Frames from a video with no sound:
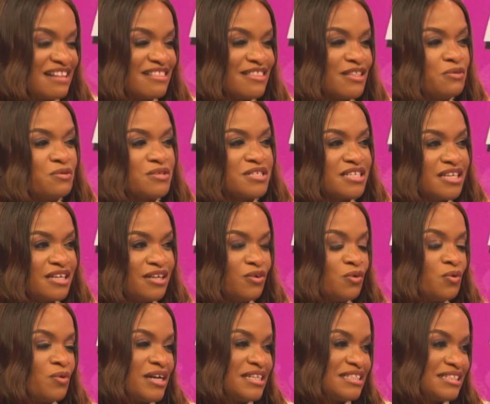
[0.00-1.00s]
And they'll say,
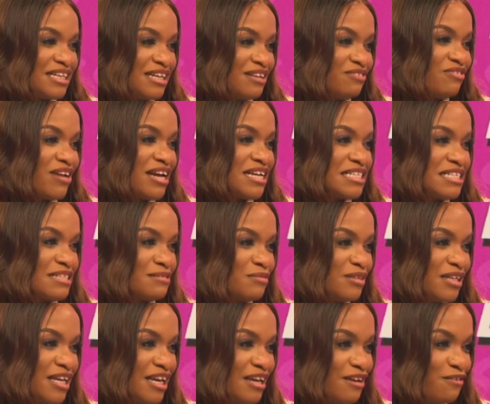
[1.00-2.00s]
I take
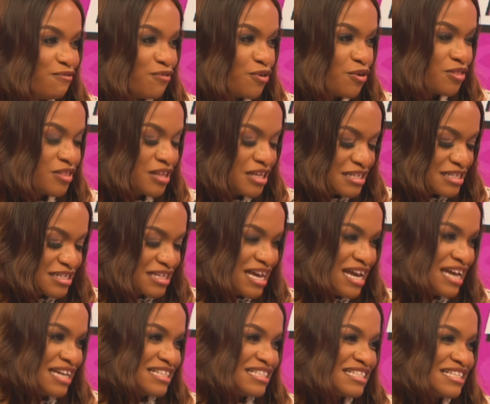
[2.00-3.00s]
vitamin A for this,
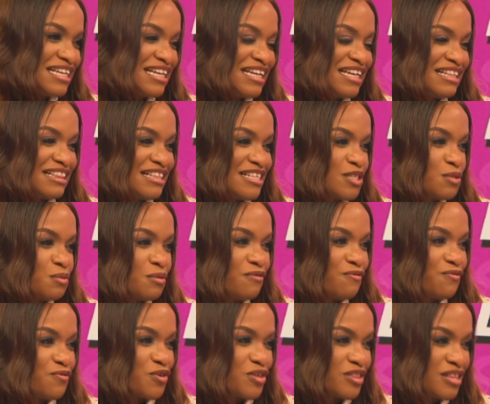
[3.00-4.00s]
I take this one
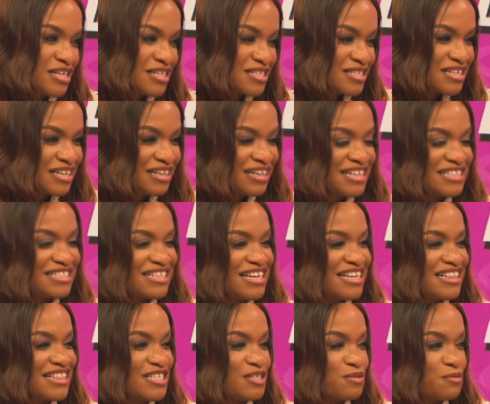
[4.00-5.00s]
for this, and I
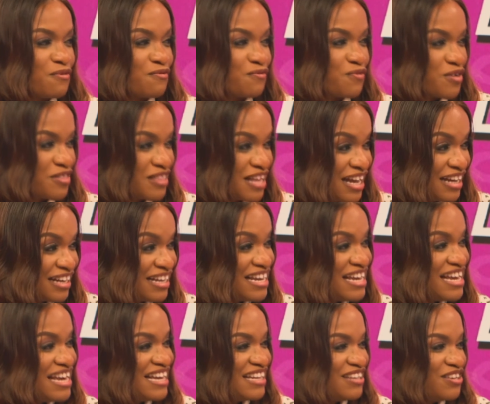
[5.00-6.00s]
take this one for that.
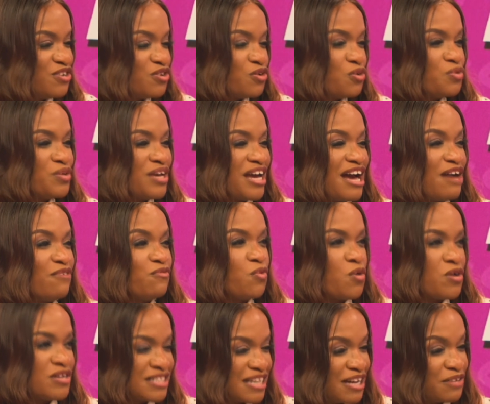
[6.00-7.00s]
We have
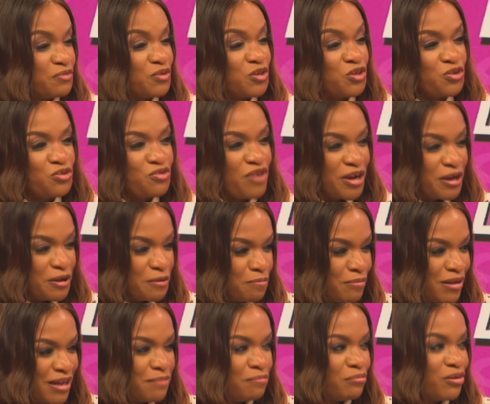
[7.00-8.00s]
ones that we do
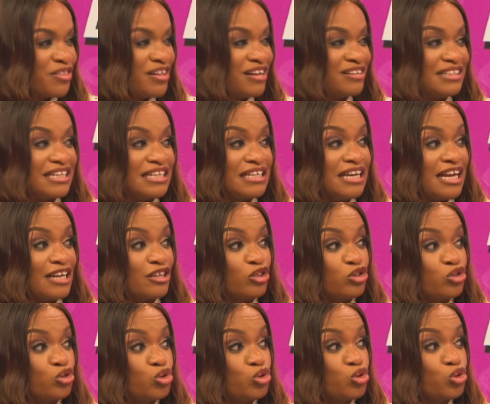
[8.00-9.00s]
recommend, but they're taking like
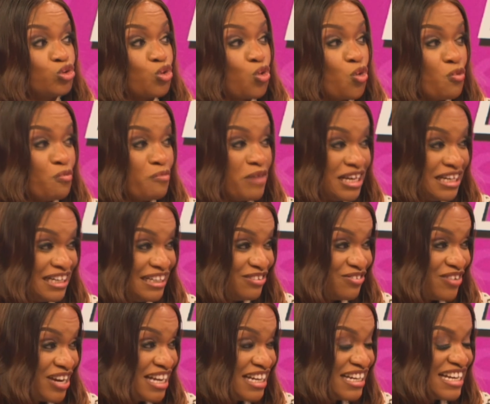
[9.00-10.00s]
so many,
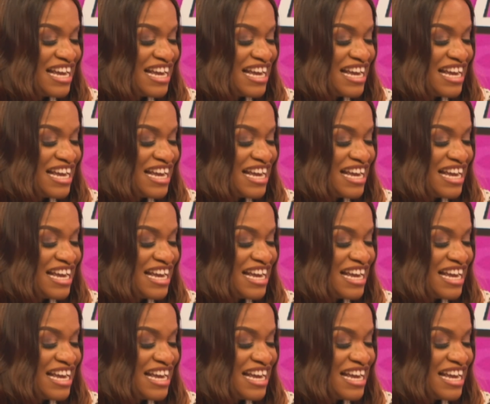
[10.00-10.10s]
right?